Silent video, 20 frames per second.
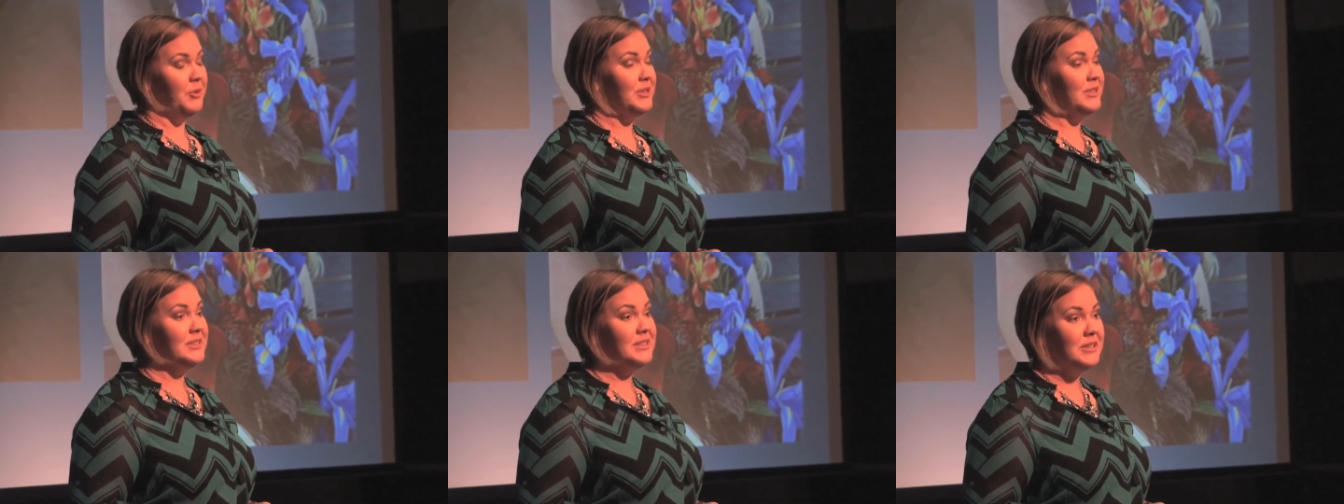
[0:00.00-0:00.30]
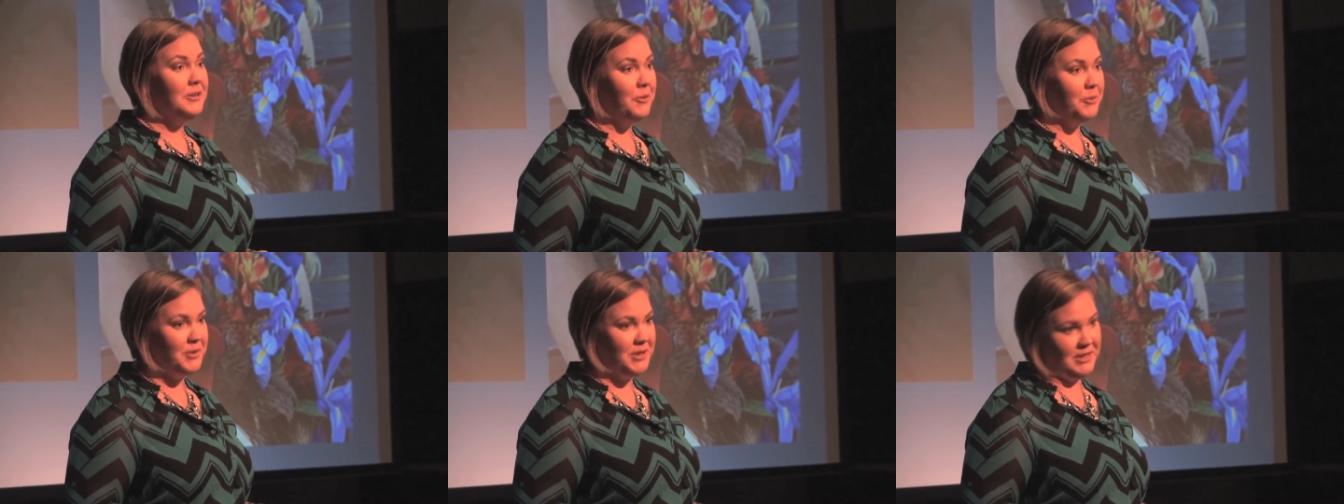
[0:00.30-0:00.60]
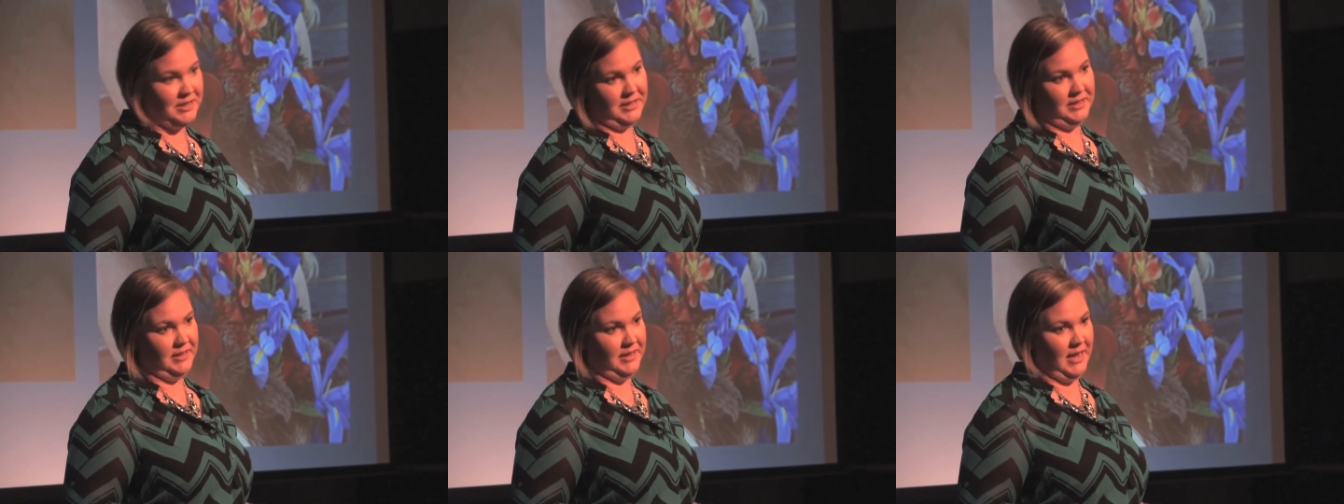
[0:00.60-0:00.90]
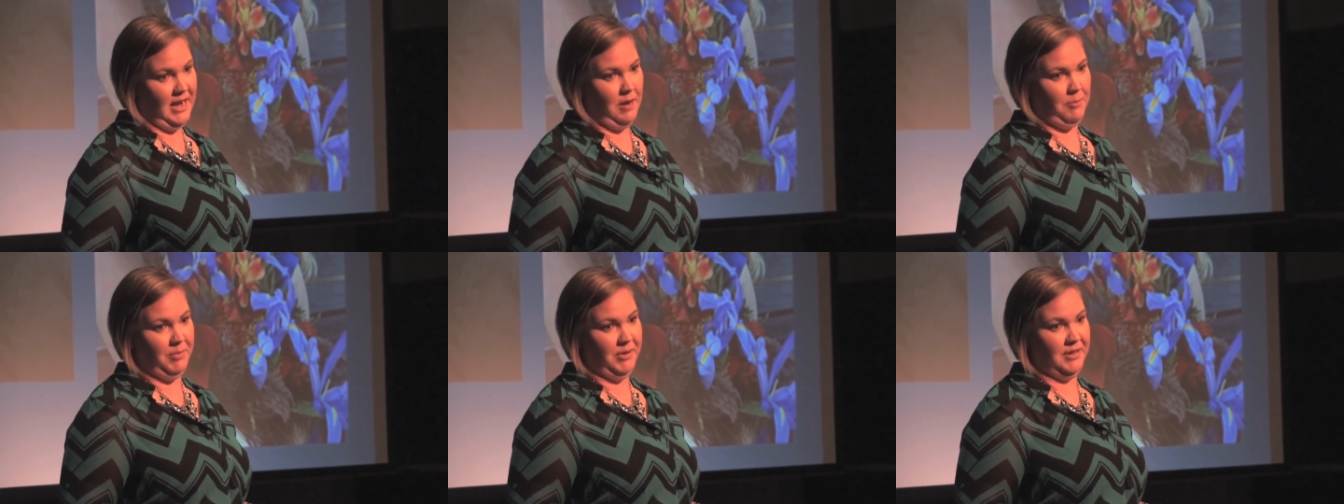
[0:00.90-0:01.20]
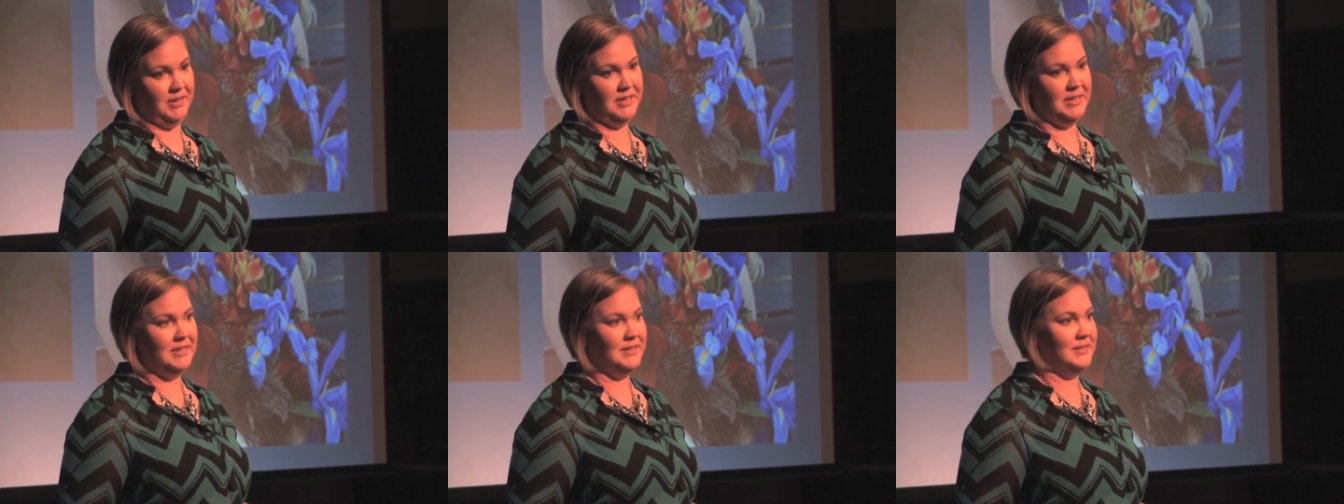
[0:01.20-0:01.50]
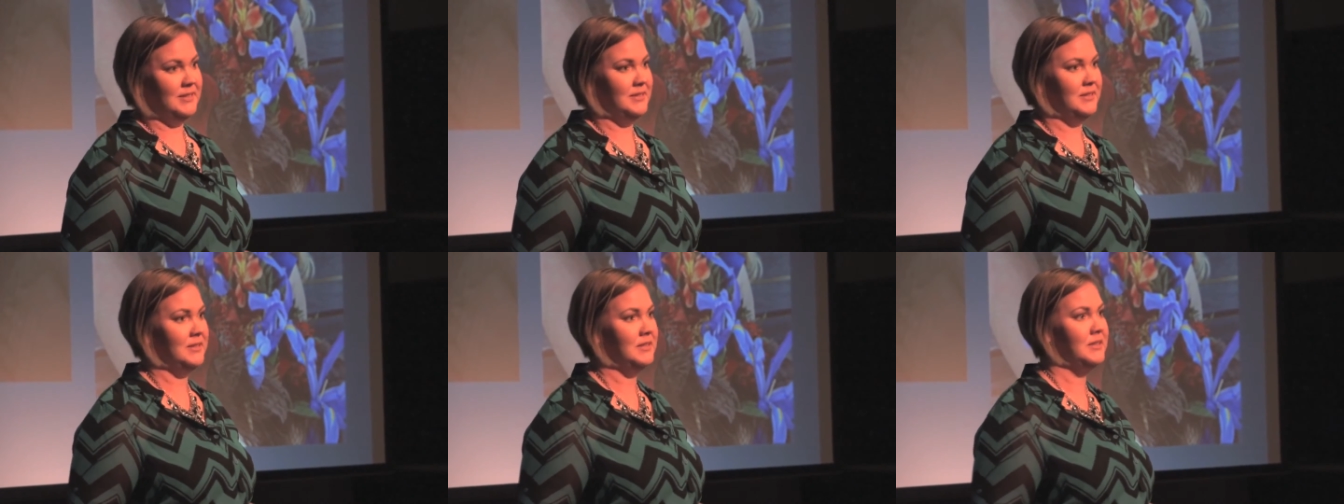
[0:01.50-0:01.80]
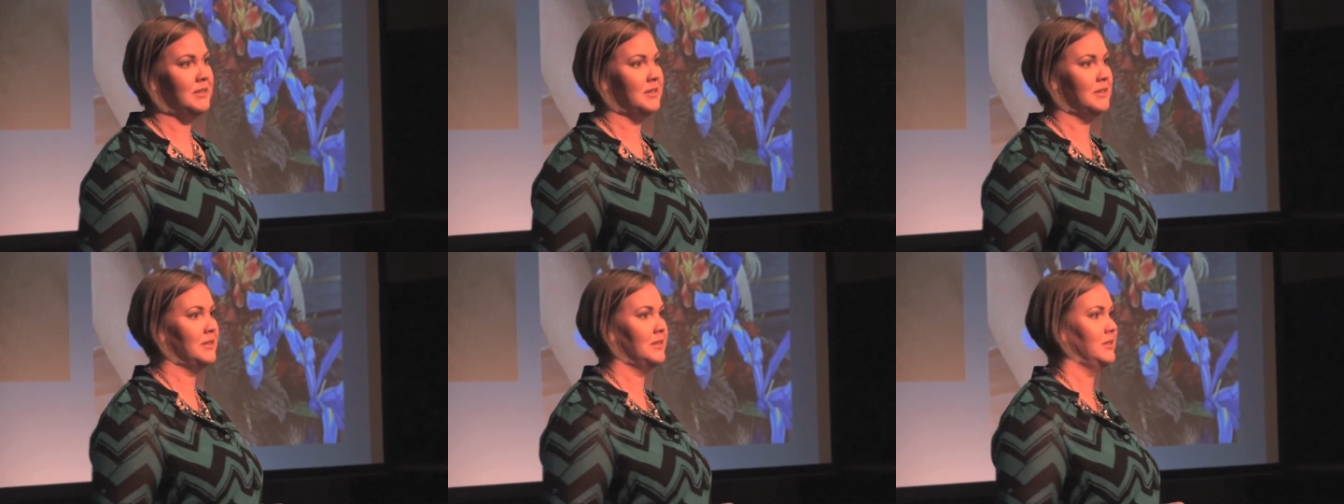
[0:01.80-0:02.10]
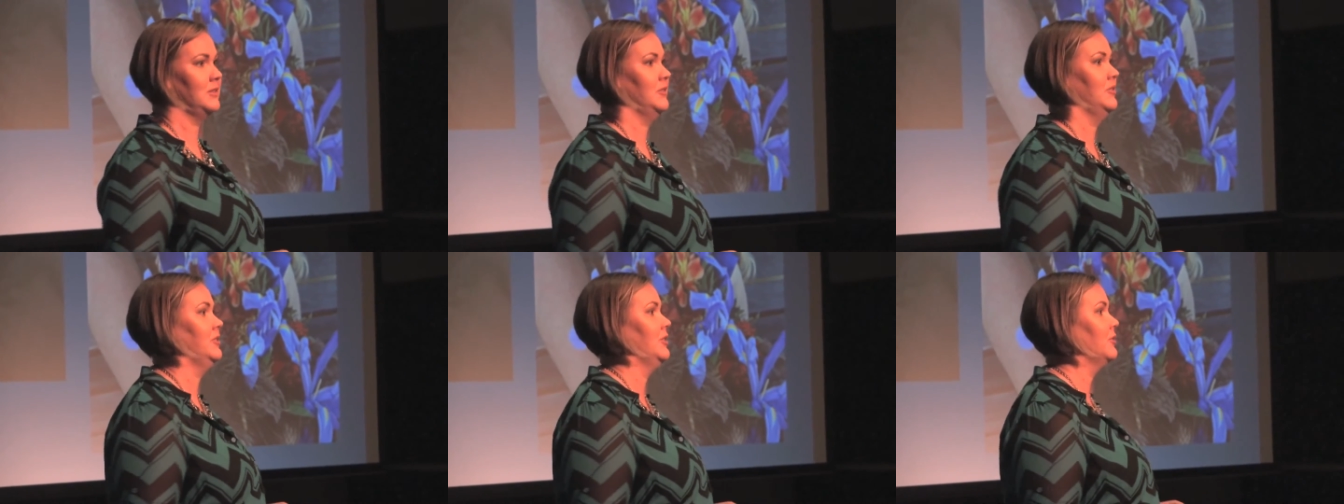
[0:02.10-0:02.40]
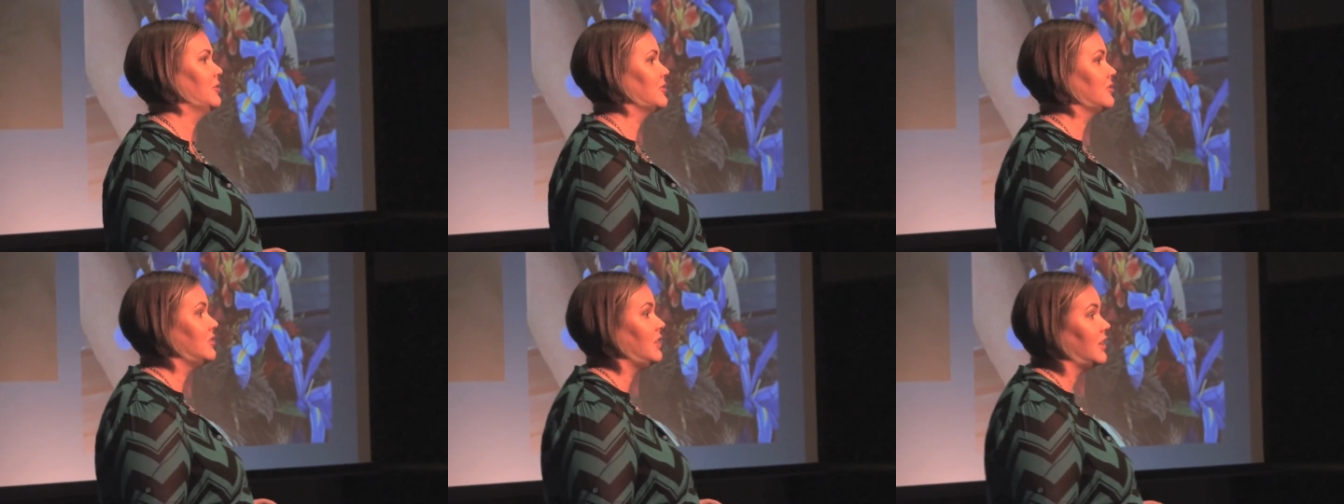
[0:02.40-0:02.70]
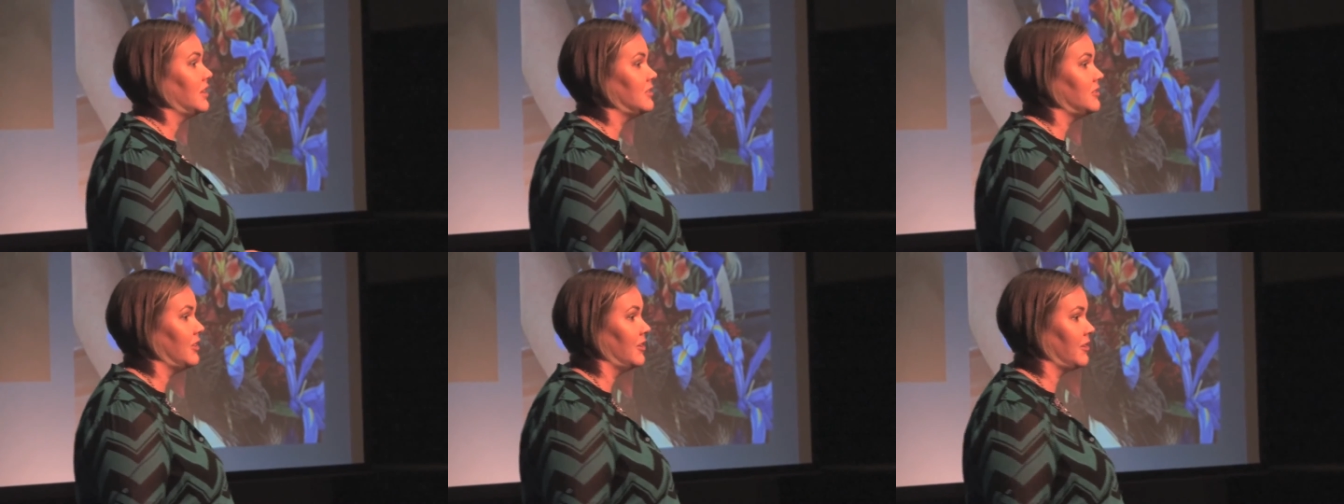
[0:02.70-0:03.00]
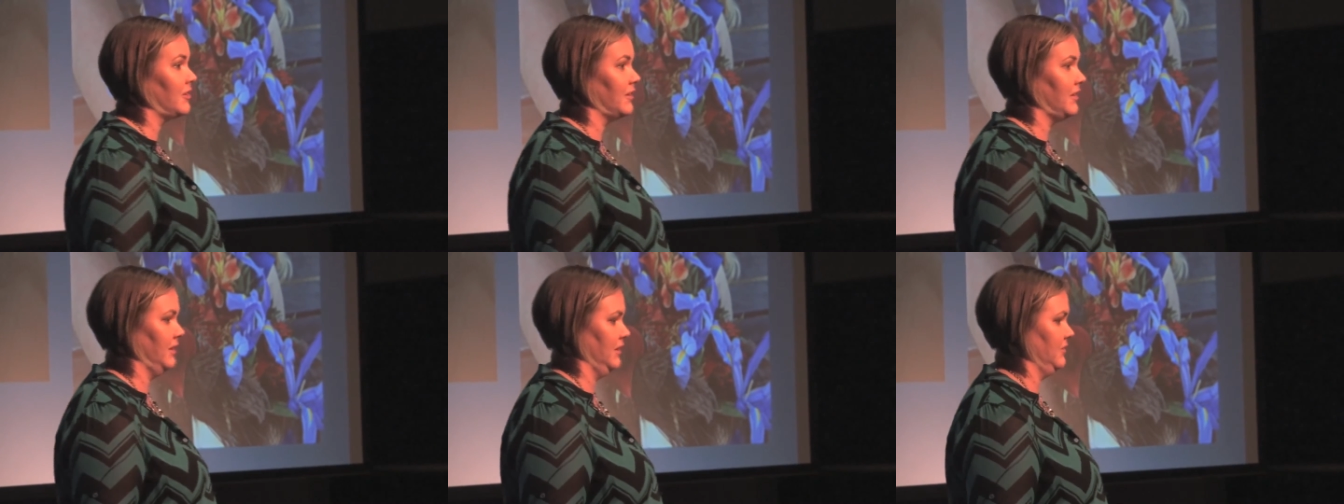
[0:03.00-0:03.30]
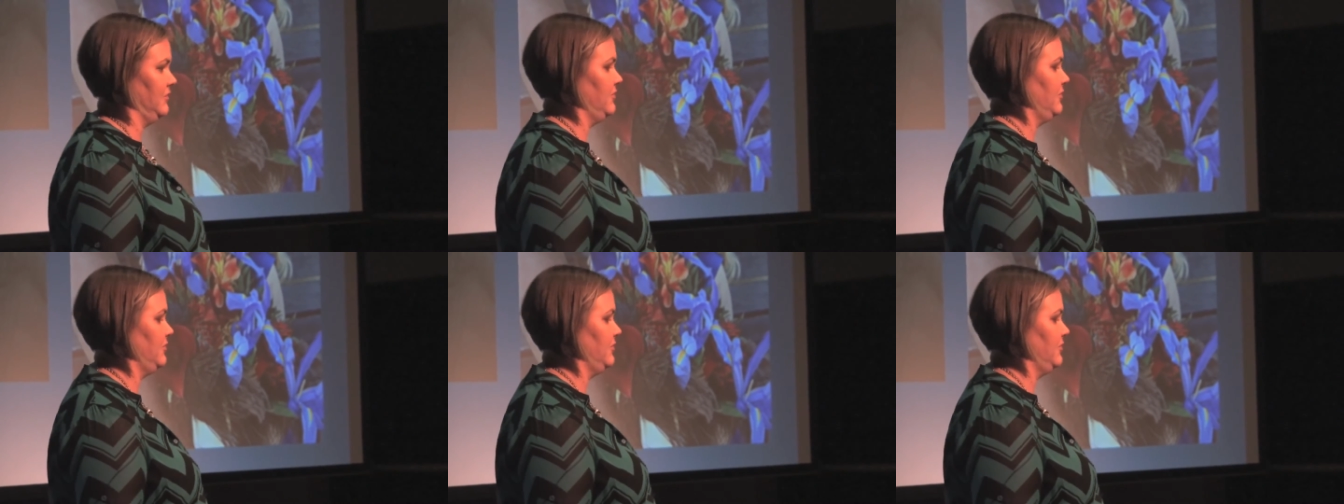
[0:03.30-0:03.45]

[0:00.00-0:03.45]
wasn't the only thing that happened. There was a lot of dark things